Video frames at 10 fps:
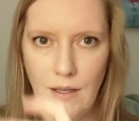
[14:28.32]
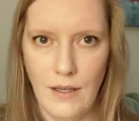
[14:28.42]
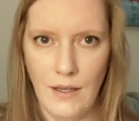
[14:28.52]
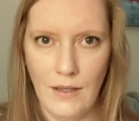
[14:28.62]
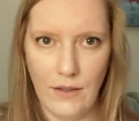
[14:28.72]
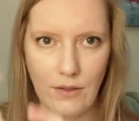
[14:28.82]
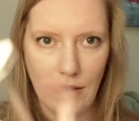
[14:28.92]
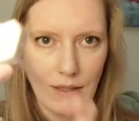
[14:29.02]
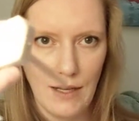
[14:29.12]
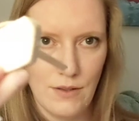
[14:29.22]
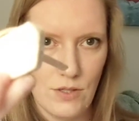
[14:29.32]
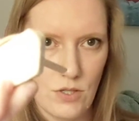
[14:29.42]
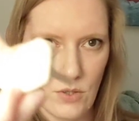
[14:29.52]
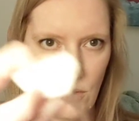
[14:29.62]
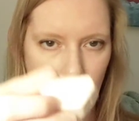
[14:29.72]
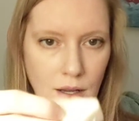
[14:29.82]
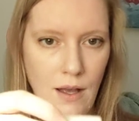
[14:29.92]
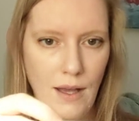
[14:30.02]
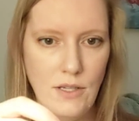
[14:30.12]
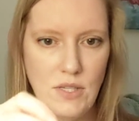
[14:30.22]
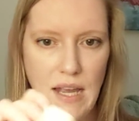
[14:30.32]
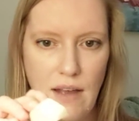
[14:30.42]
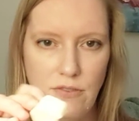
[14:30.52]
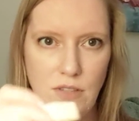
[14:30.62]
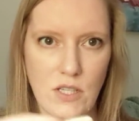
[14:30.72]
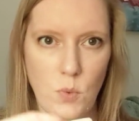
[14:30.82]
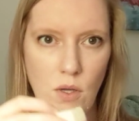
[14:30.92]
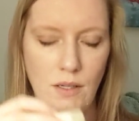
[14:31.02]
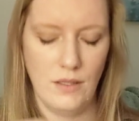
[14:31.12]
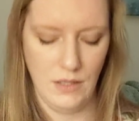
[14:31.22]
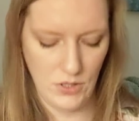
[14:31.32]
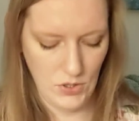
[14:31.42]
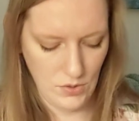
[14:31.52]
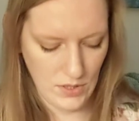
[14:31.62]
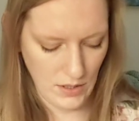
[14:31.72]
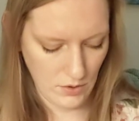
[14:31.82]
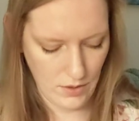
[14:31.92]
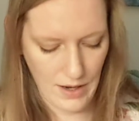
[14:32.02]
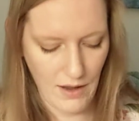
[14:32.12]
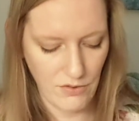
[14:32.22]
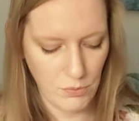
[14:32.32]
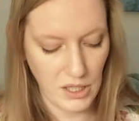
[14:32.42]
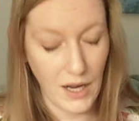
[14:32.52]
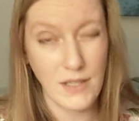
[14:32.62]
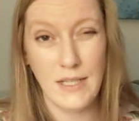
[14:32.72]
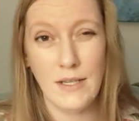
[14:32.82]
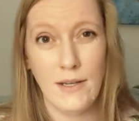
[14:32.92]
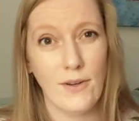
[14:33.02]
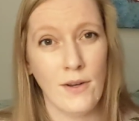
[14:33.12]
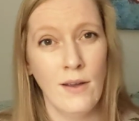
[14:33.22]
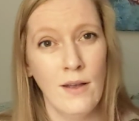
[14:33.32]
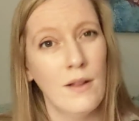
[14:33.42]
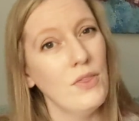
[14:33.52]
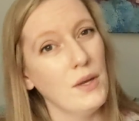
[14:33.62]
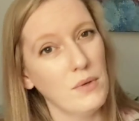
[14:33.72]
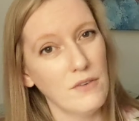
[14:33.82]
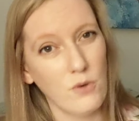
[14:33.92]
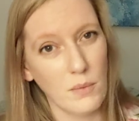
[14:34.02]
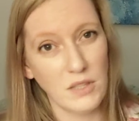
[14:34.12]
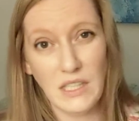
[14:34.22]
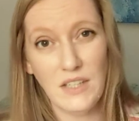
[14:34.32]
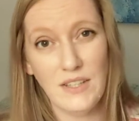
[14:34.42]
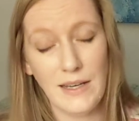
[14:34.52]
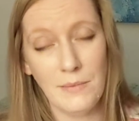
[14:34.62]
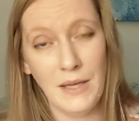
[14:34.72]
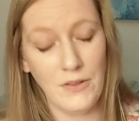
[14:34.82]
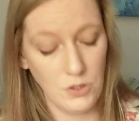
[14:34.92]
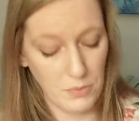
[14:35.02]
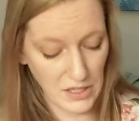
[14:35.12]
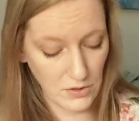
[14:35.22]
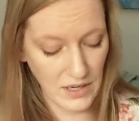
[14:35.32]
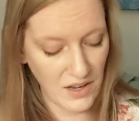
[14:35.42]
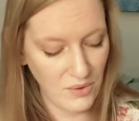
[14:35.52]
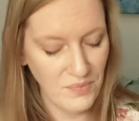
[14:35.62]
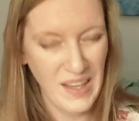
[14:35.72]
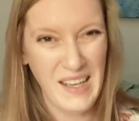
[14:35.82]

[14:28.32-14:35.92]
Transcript: and it looked like that in the store. I used half of this one. I need to use the other half, but I did hear they reformulated them and they're better now.